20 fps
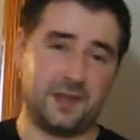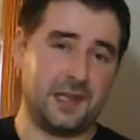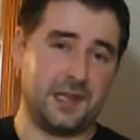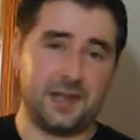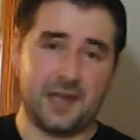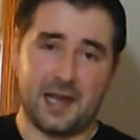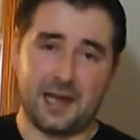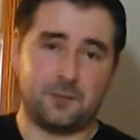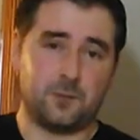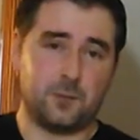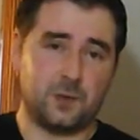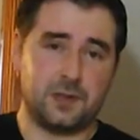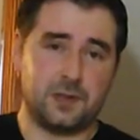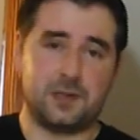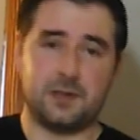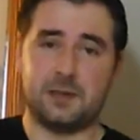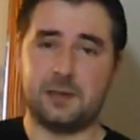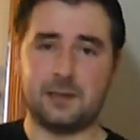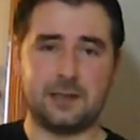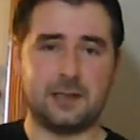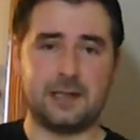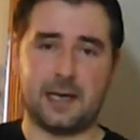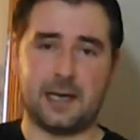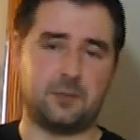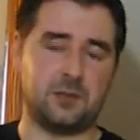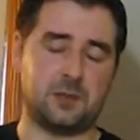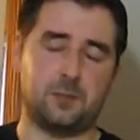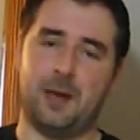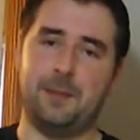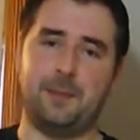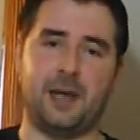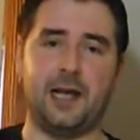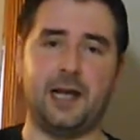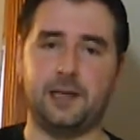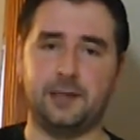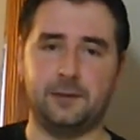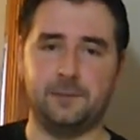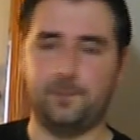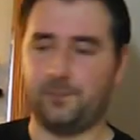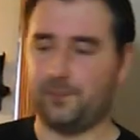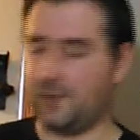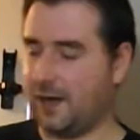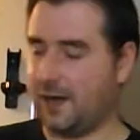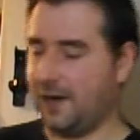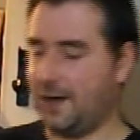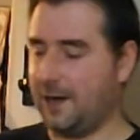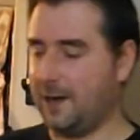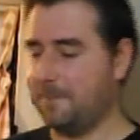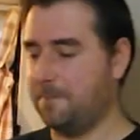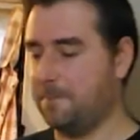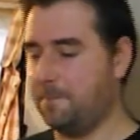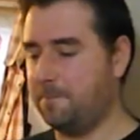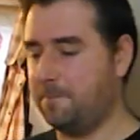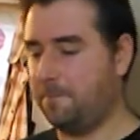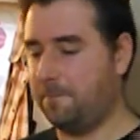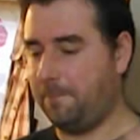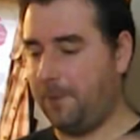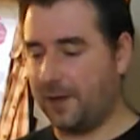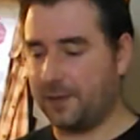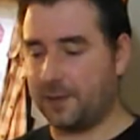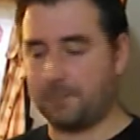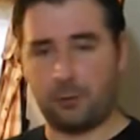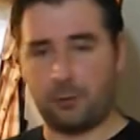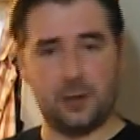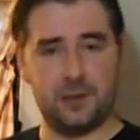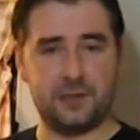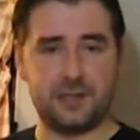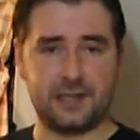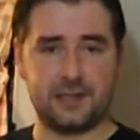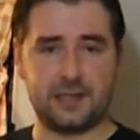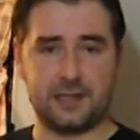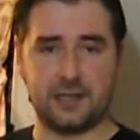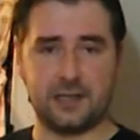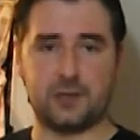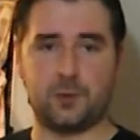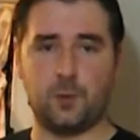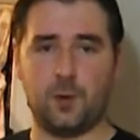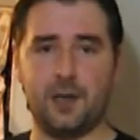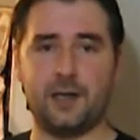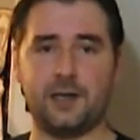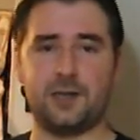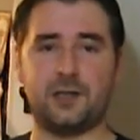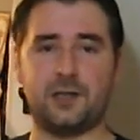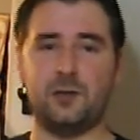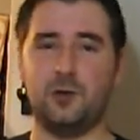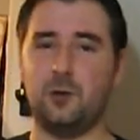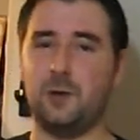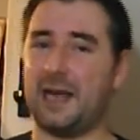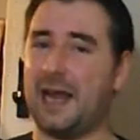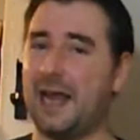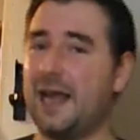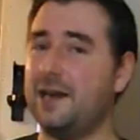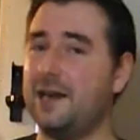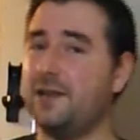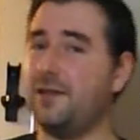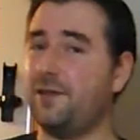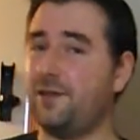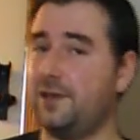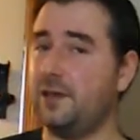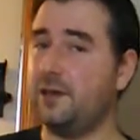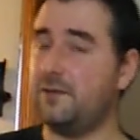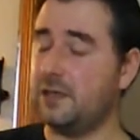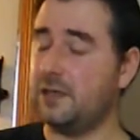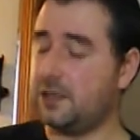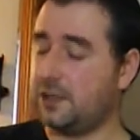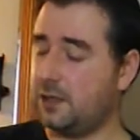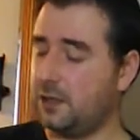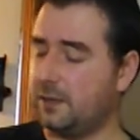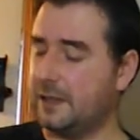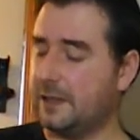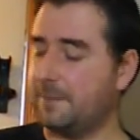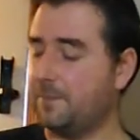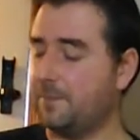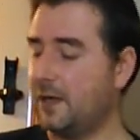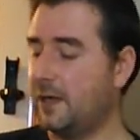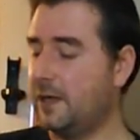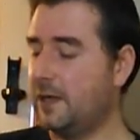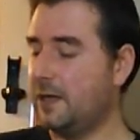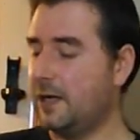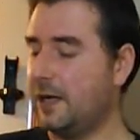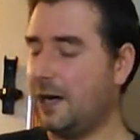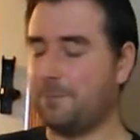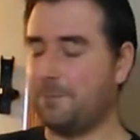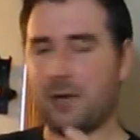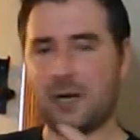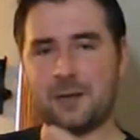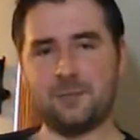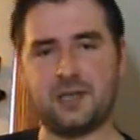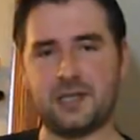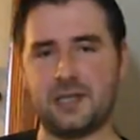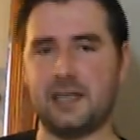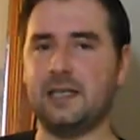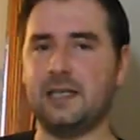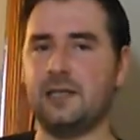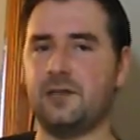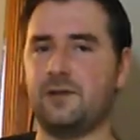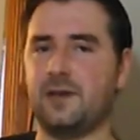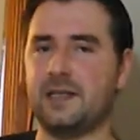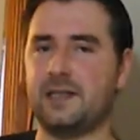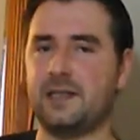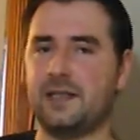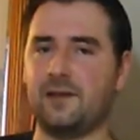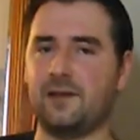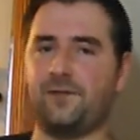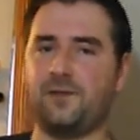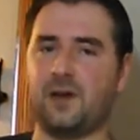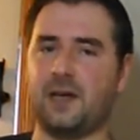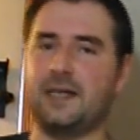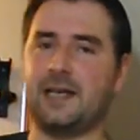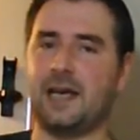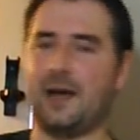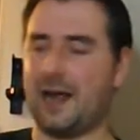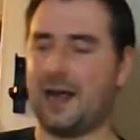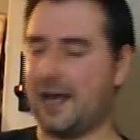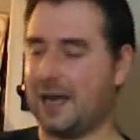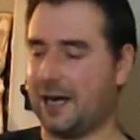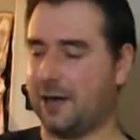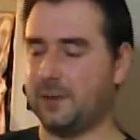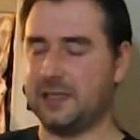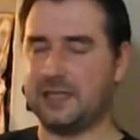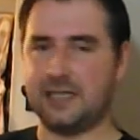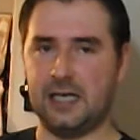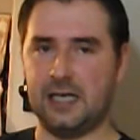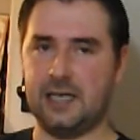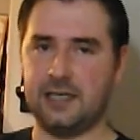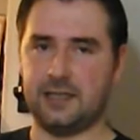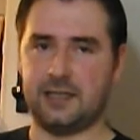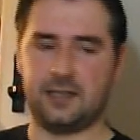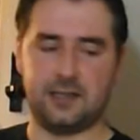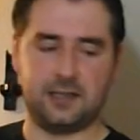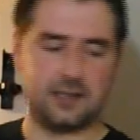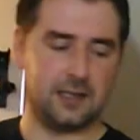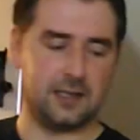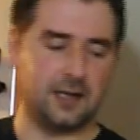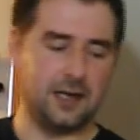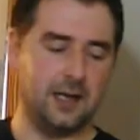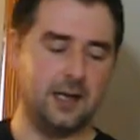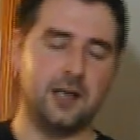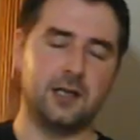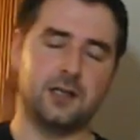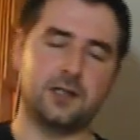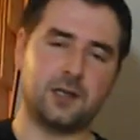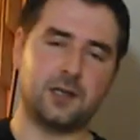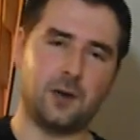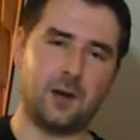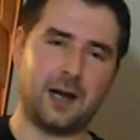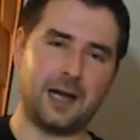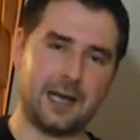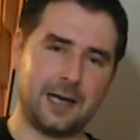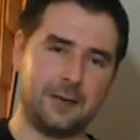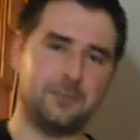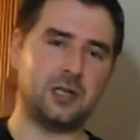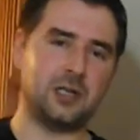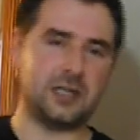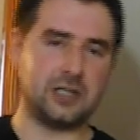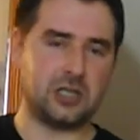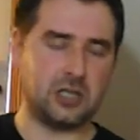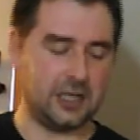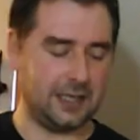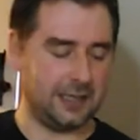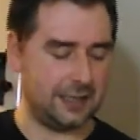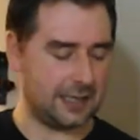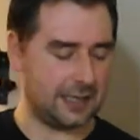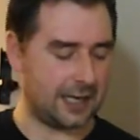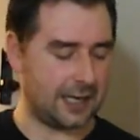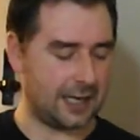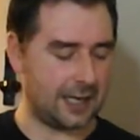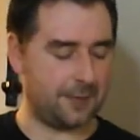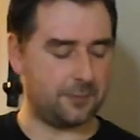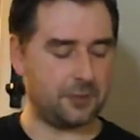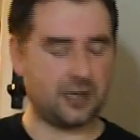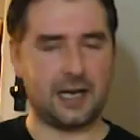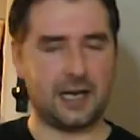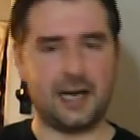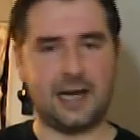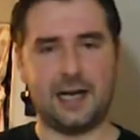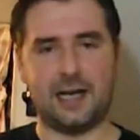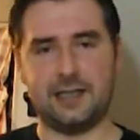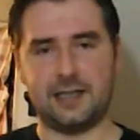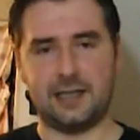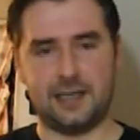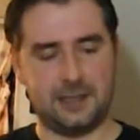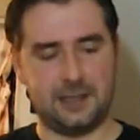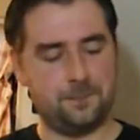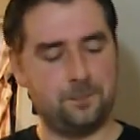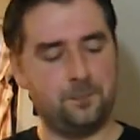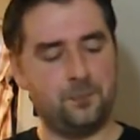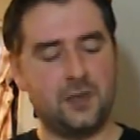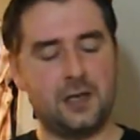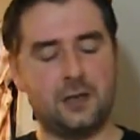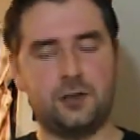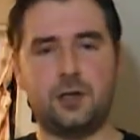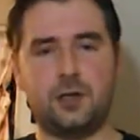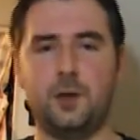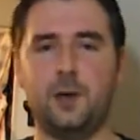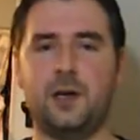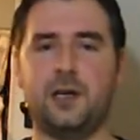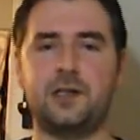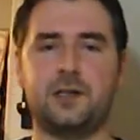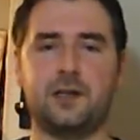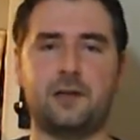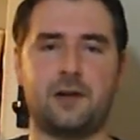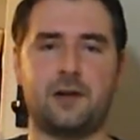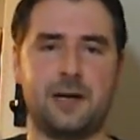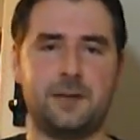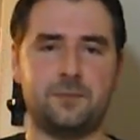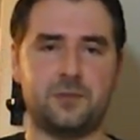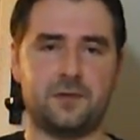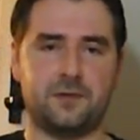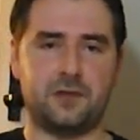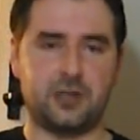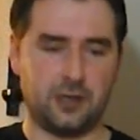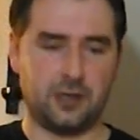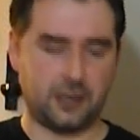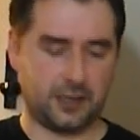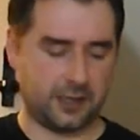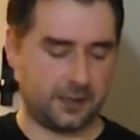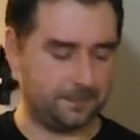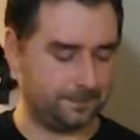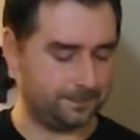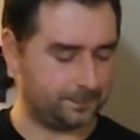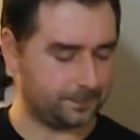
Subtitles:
That was my bad. But the process does work, so you can in theory do it. But I'm still interested to find out how it tastes. So I am gonna cheat and I am gonna add in 200 grams of sugar.